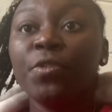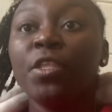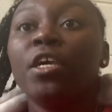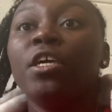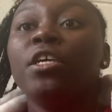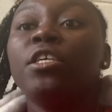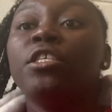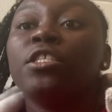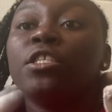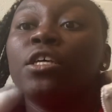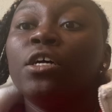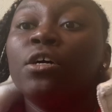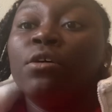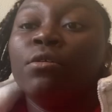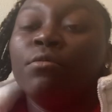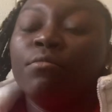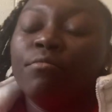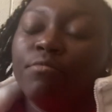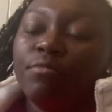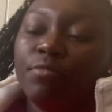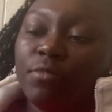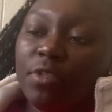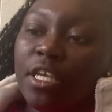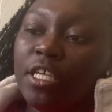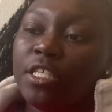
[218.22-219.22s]
So
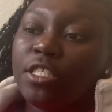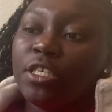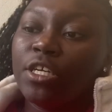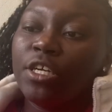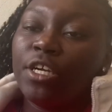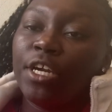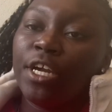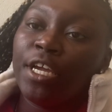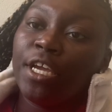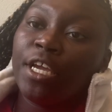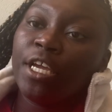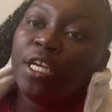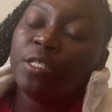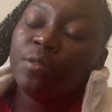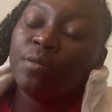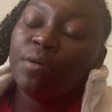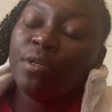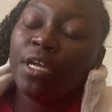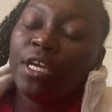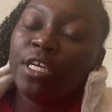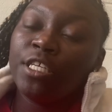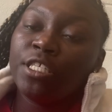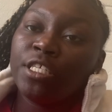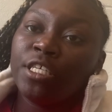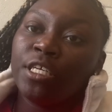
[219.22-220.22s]
that's a great
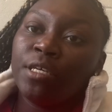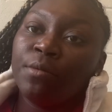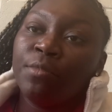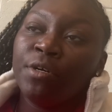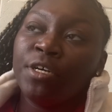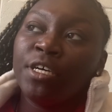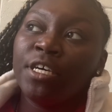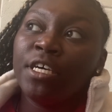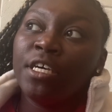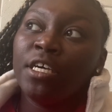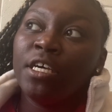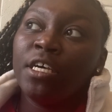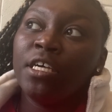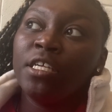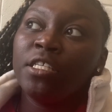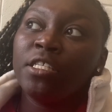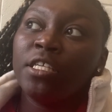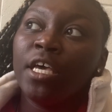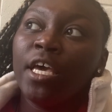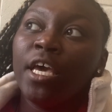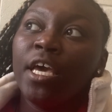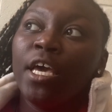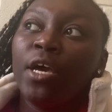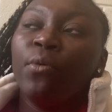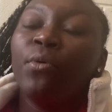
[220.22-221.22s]
explanation because
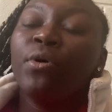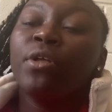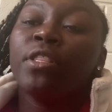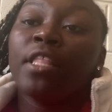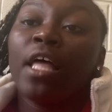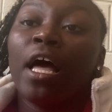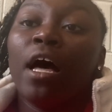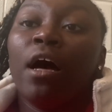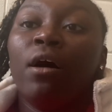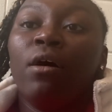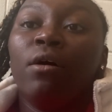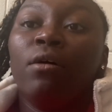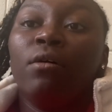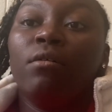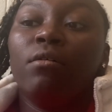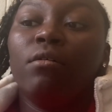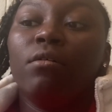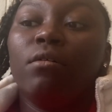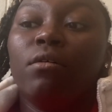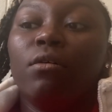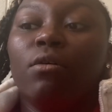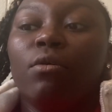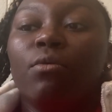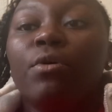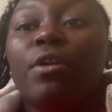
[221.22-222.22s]
without
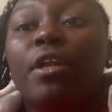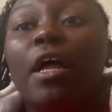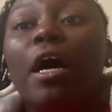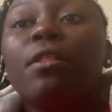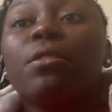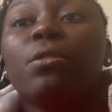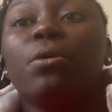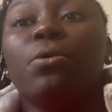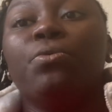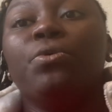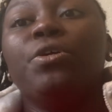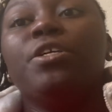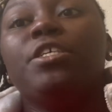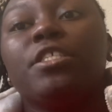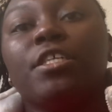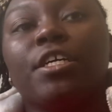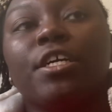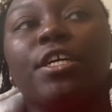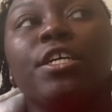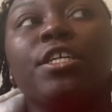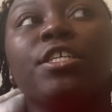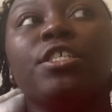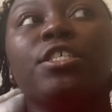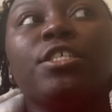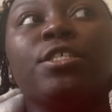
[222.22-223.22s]
the
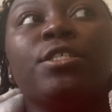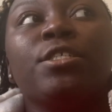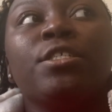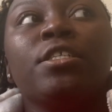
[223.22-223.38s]
research,